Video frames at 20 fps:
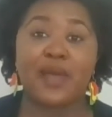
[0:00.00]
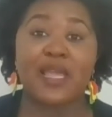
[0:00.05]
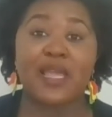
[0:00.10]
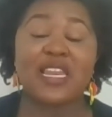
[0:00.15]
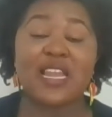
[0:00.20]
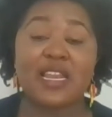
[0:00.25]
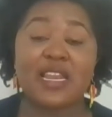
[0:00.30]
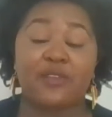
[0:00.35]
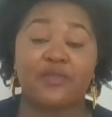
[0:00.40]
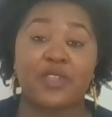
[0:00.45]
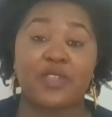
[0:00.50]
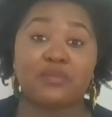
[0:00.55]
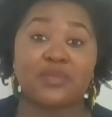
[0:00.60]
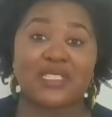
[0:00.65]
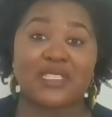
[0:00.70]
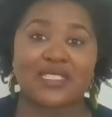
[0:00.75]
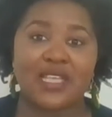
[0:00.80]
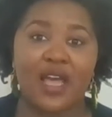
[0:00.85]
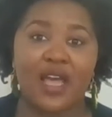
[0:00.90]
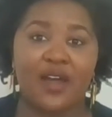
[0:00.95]
in and of
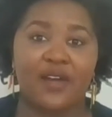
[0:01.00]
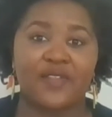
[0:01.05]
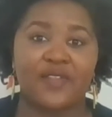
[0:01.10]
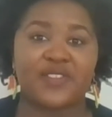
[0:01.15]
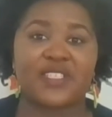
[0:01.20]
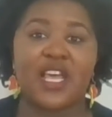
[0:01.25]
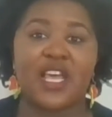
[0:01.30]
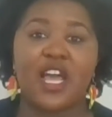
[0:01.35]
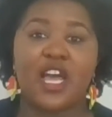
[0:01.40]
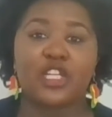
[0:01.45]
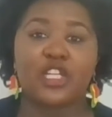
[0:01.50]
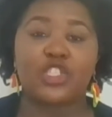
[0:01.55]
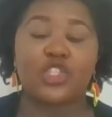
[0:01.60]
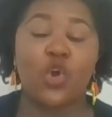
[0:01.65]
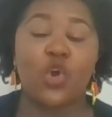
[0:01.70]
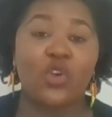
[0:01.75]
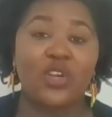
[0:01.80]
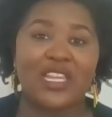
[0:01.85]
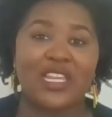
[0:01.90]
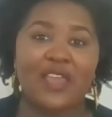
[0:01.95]
themselves
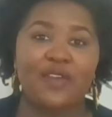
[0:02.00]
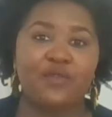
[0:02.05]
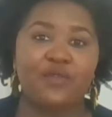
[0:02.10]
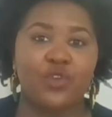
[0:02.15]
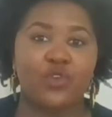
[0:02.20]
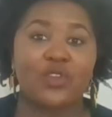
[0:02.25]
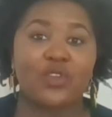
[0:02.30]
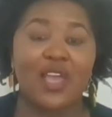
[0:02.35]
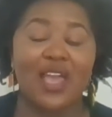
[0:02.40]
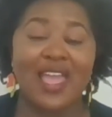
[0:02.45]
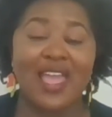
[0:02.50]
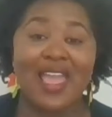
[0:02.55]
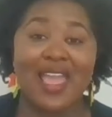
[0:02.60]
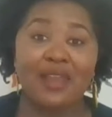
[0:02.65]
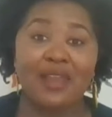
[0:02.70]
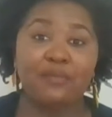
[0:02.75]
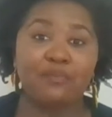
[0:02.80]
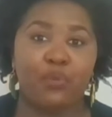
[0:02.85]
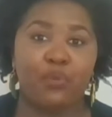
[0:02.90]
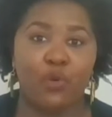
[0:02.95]
don't give you the
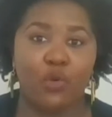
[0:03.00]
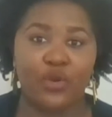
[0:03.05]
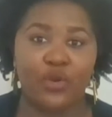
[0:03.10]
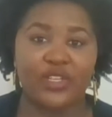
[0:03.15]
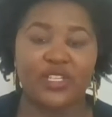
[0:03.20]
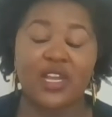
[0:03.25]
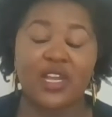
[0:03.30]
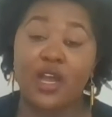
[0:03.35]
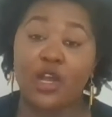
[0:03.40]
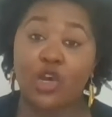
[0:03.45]
end point.